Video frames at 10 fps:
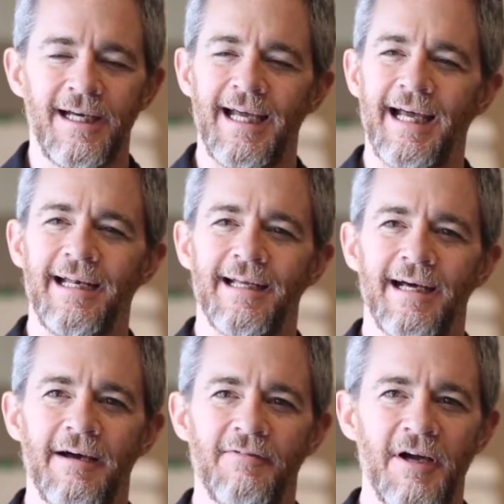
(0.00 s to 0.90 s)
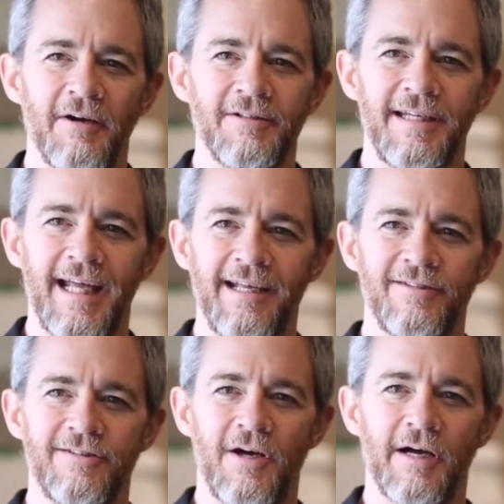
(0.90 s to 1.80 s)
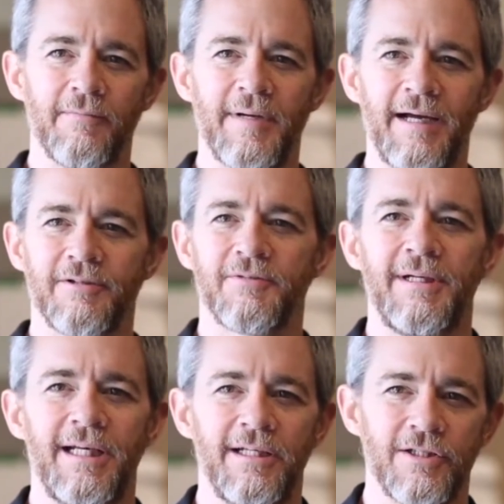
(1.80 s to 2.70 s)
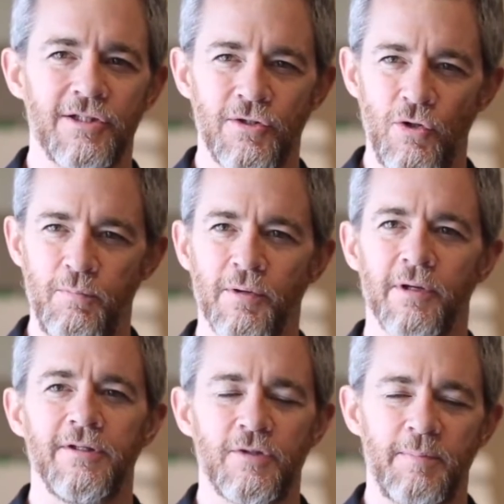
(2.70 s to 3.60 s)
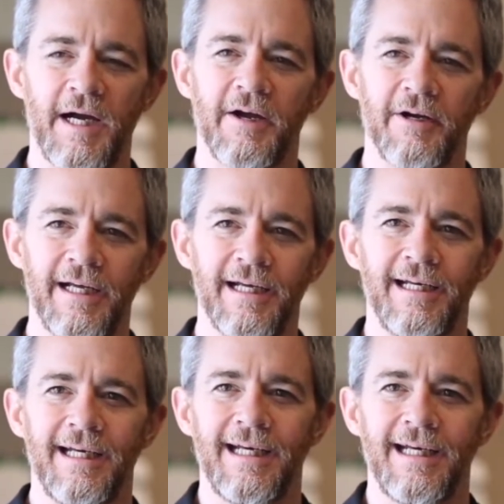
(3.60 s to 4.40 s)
And uh, I found today's talk from Patrick Sweeney super inspiring.